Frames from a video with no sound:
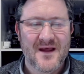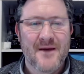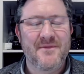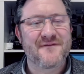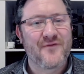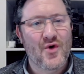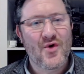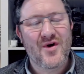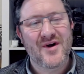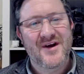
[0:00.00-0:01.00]

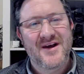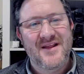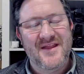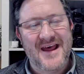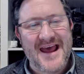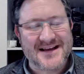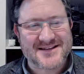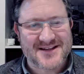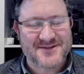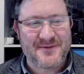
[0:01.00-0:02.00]
Before the
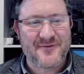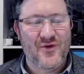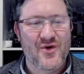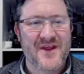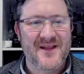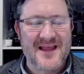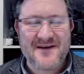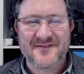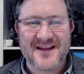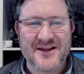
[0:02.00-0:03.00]
Exodus, before they
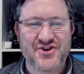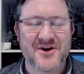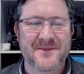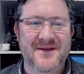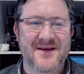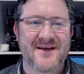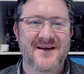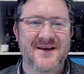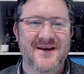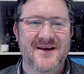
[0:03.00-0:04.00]
left Egypt,
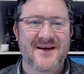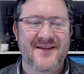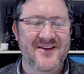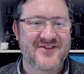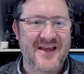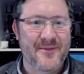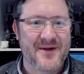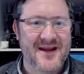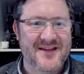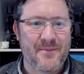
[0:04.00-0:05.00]
they
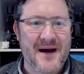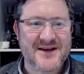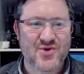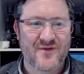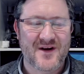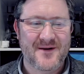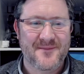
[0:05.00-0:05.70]
celebrated the Passover.